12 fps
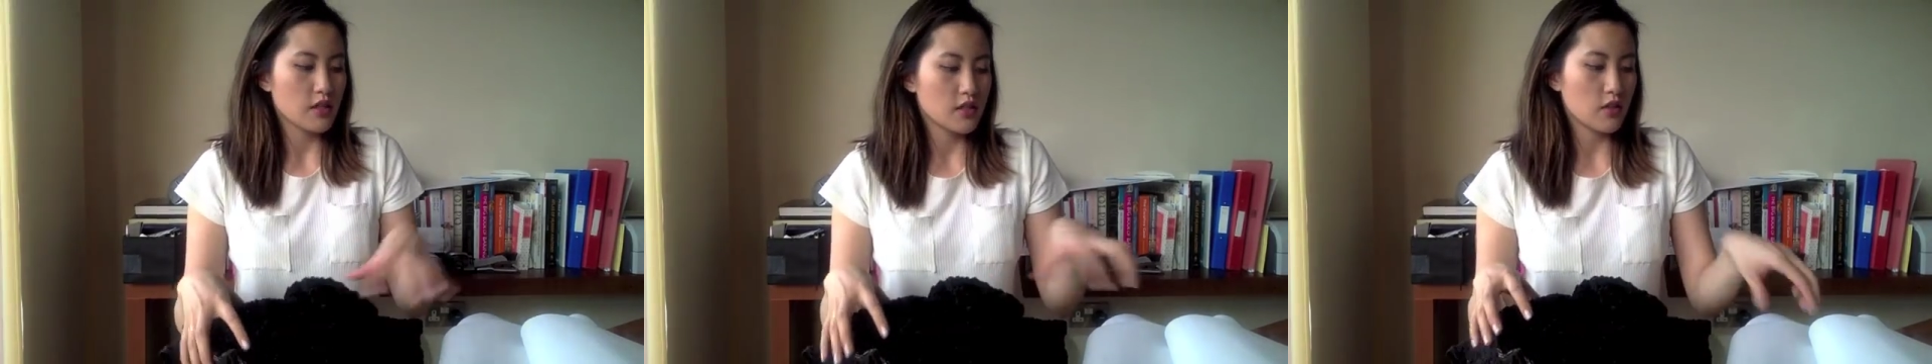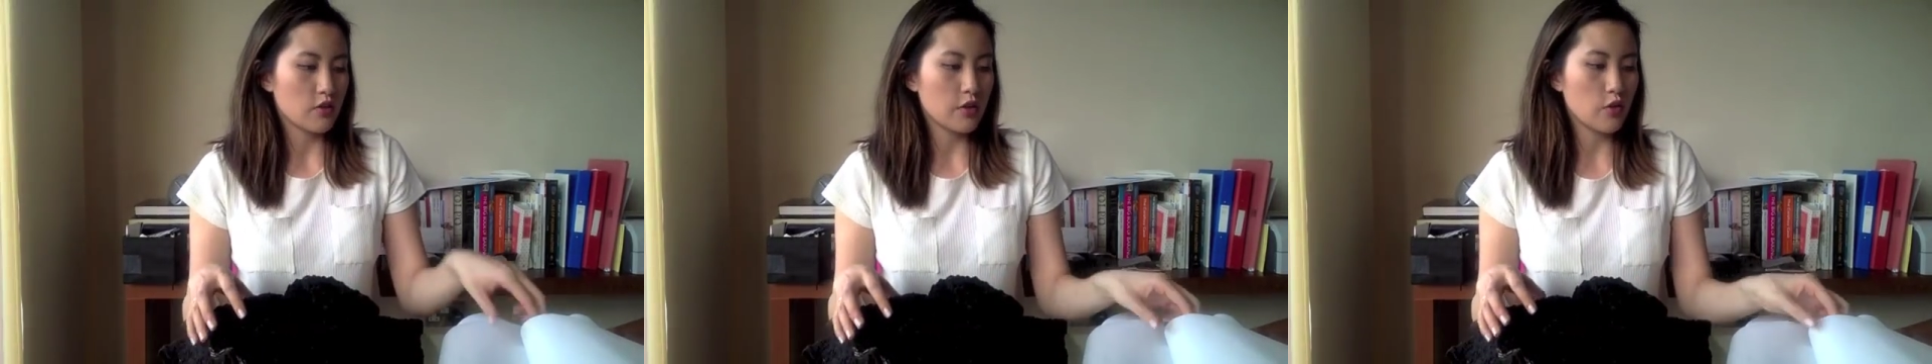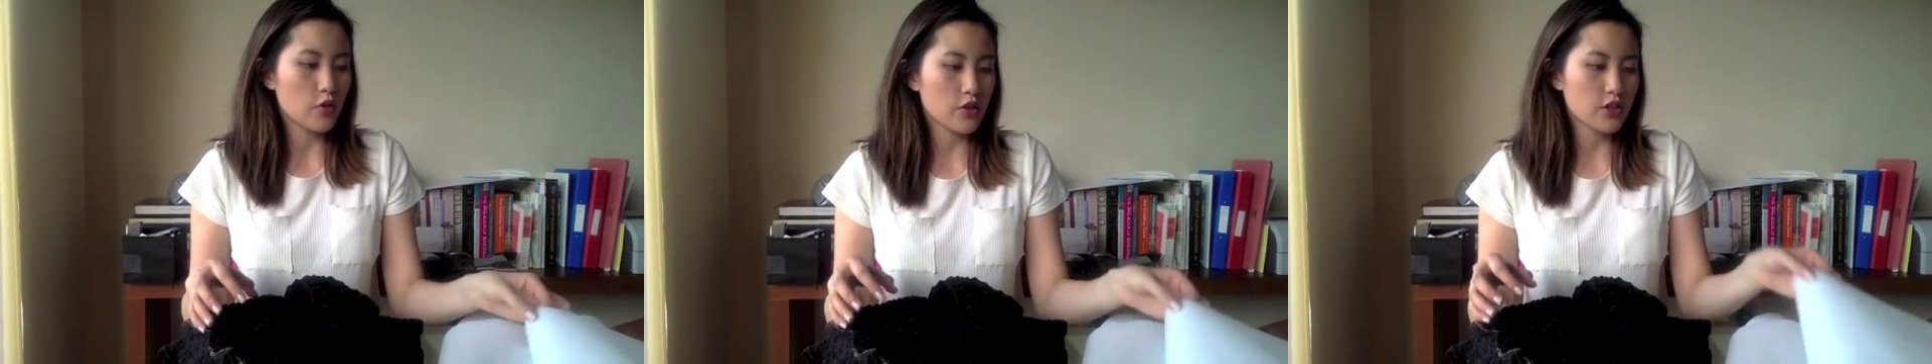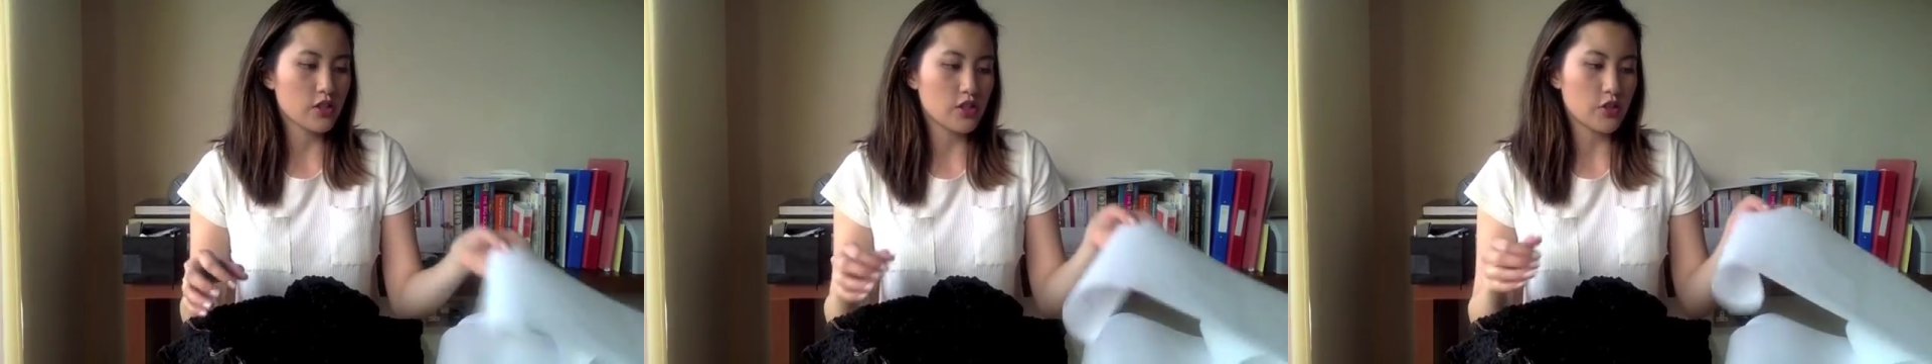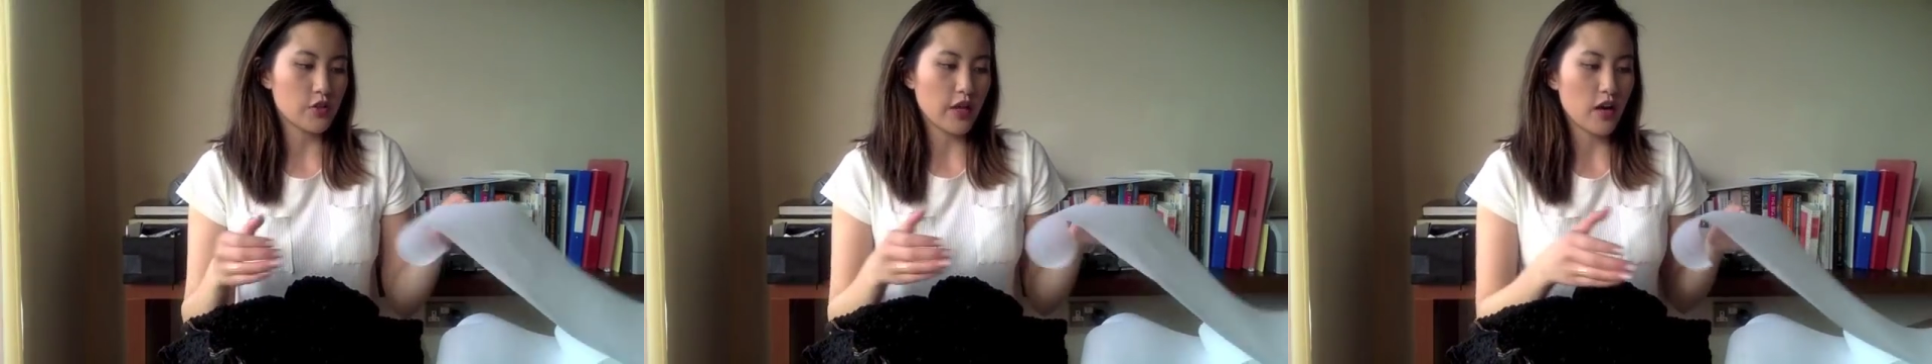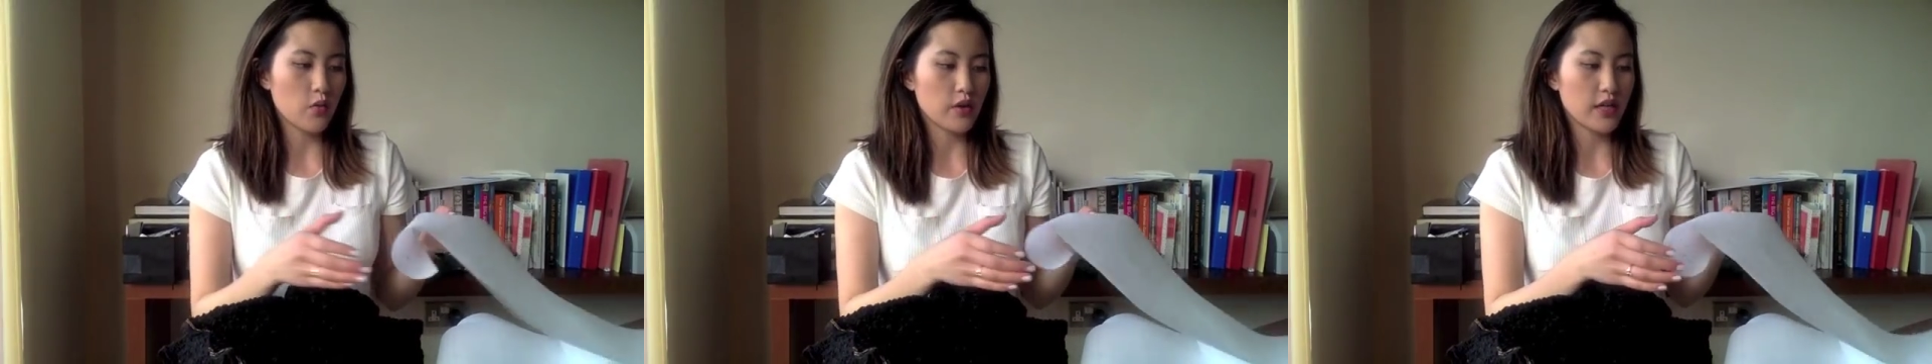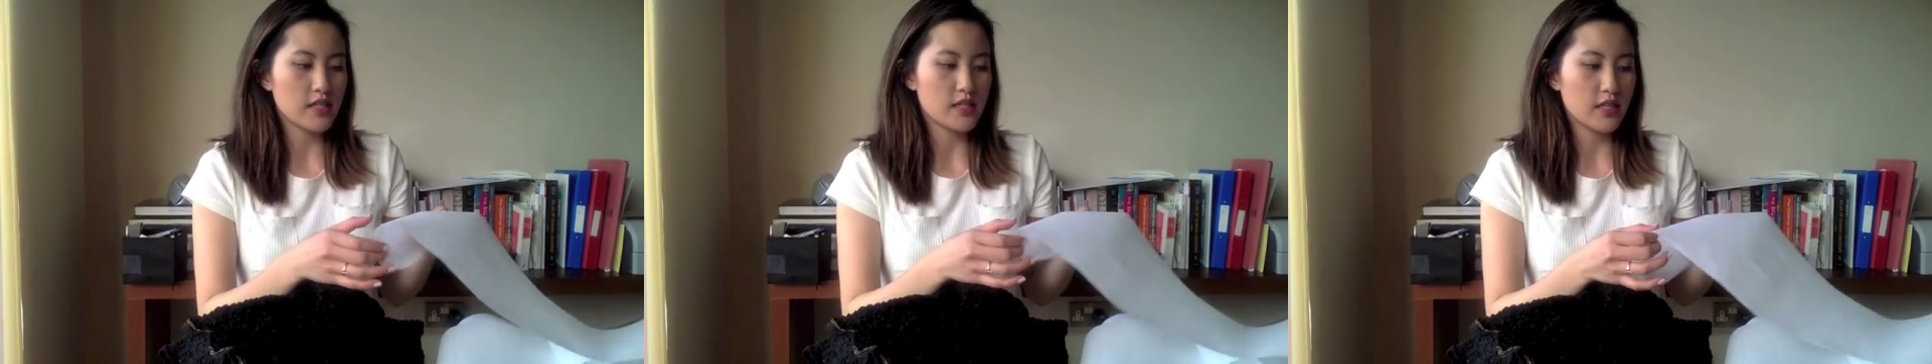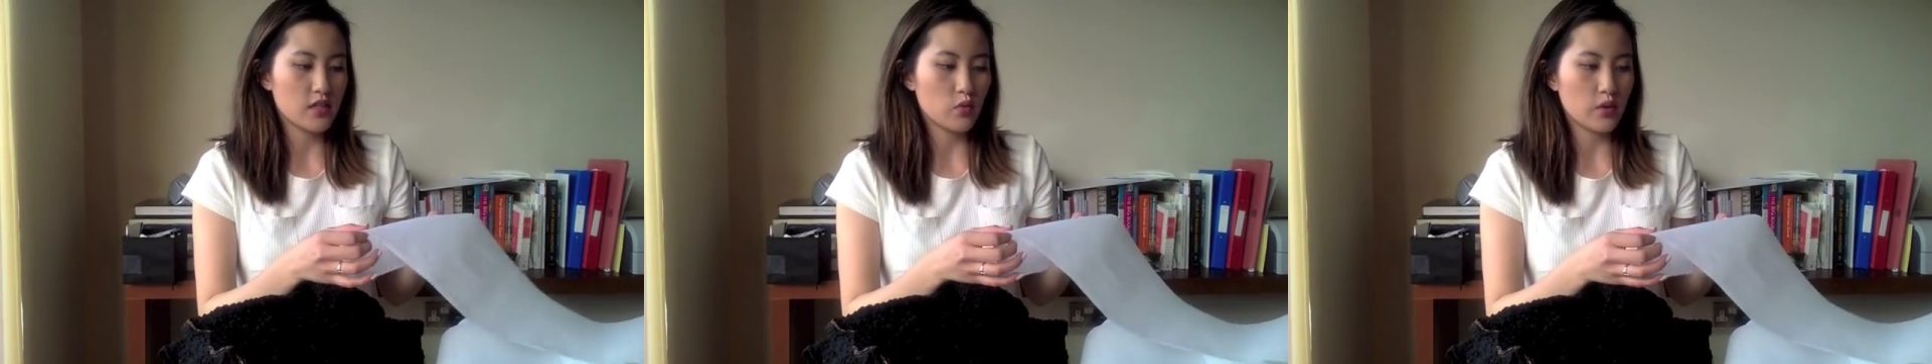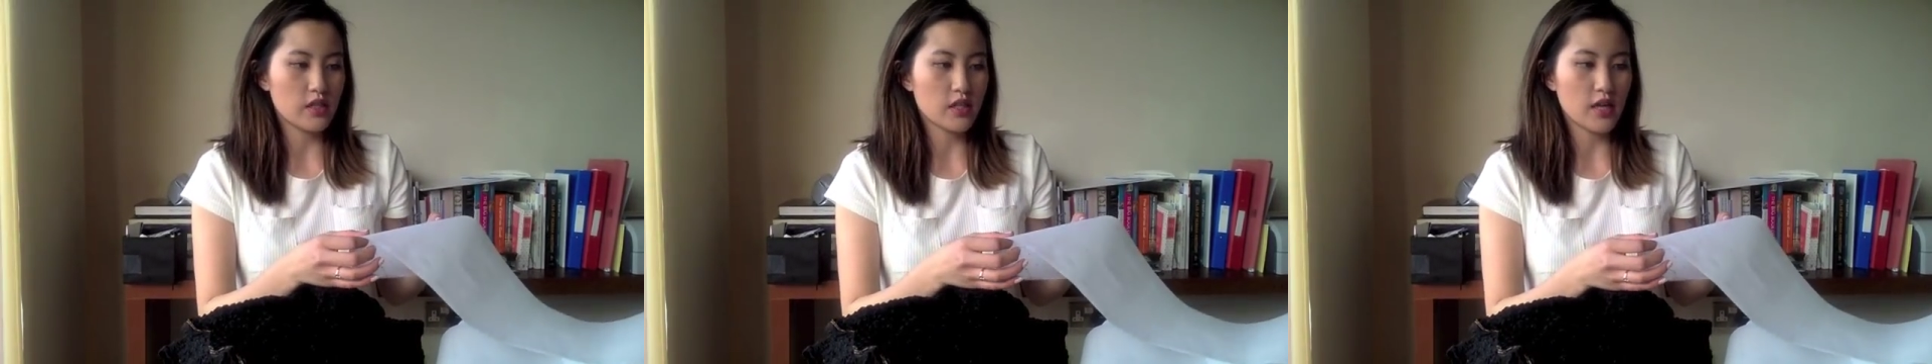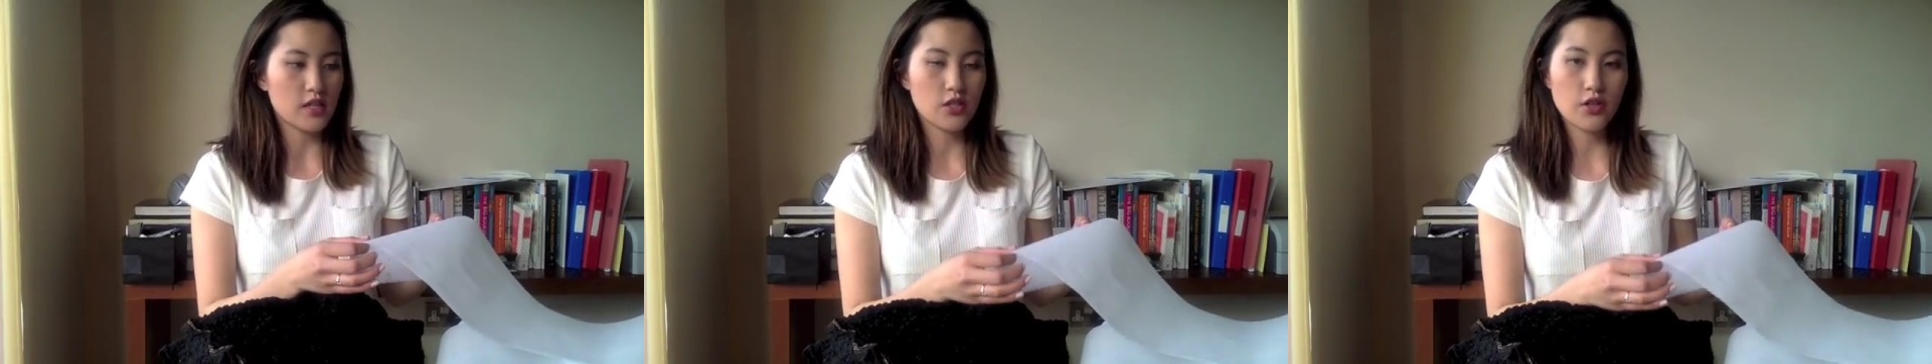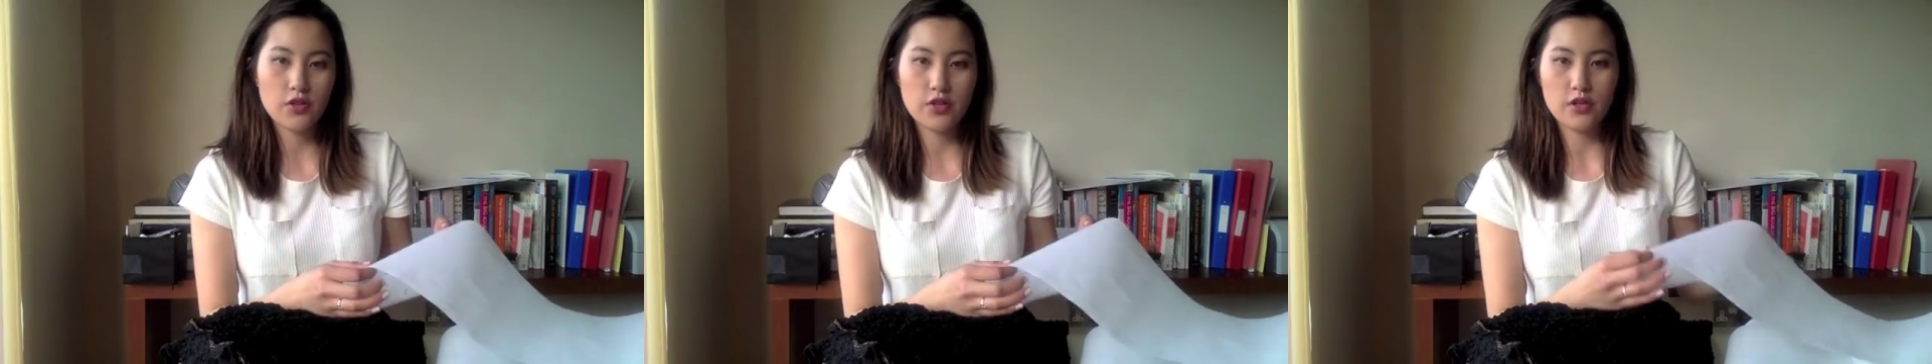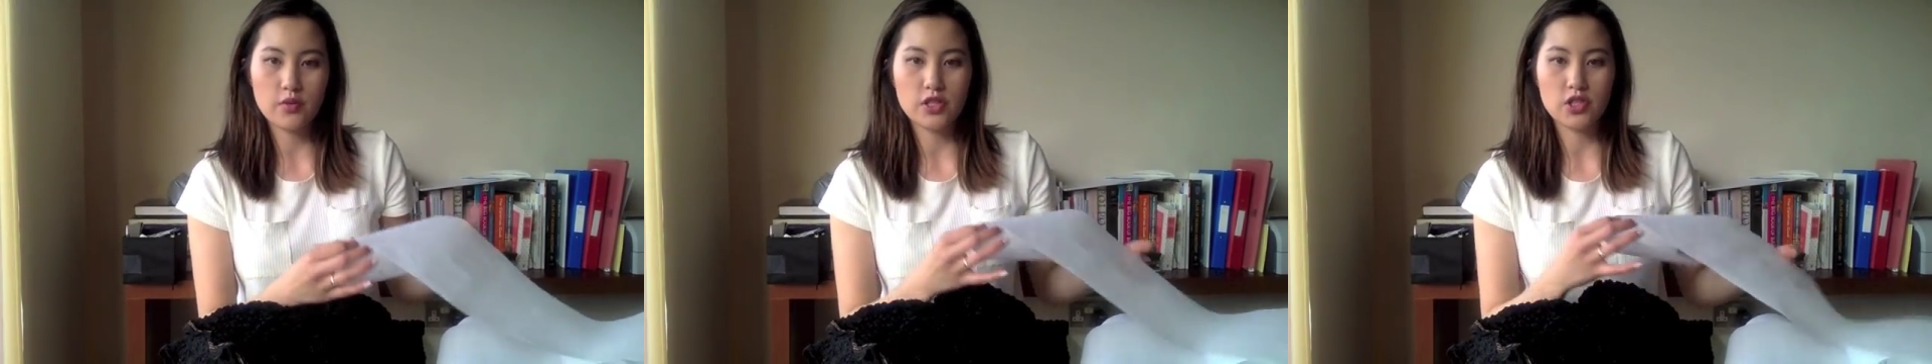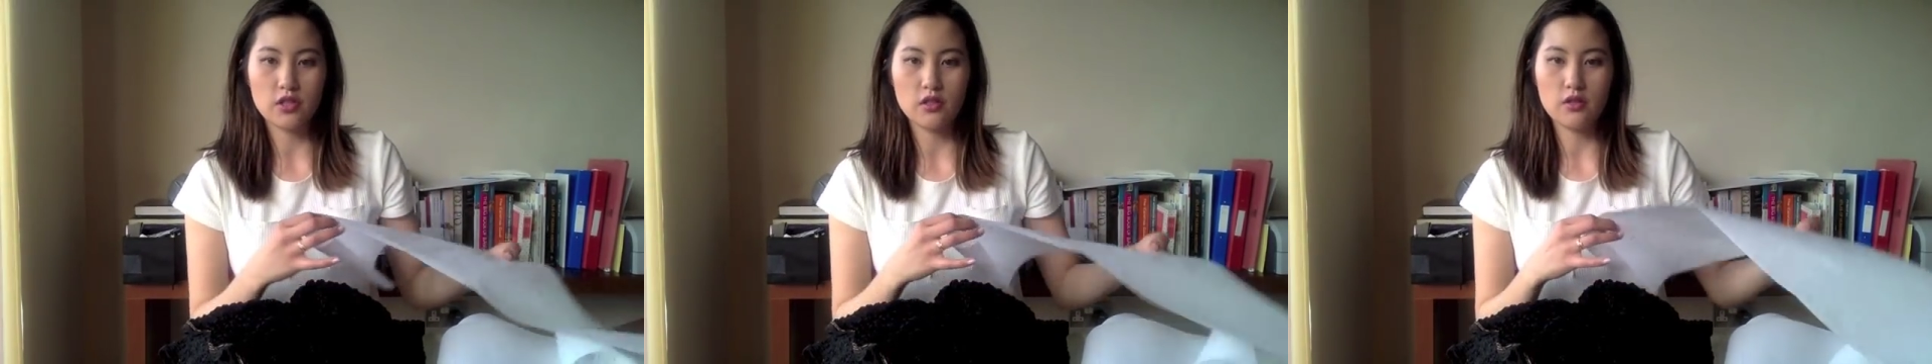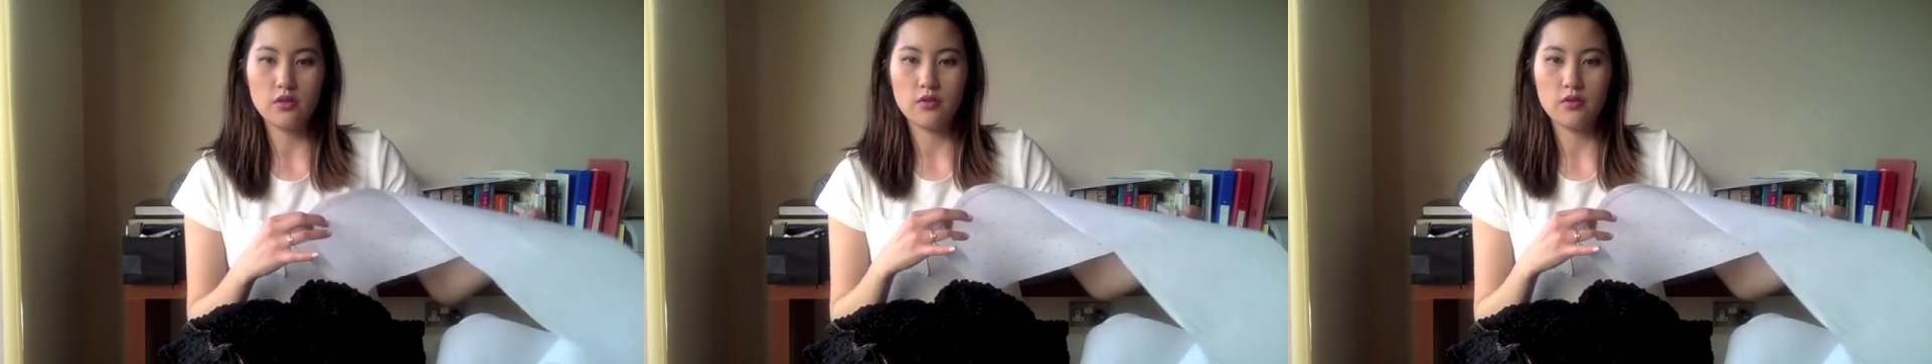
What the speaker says: So in order to do that, what I did was I took the original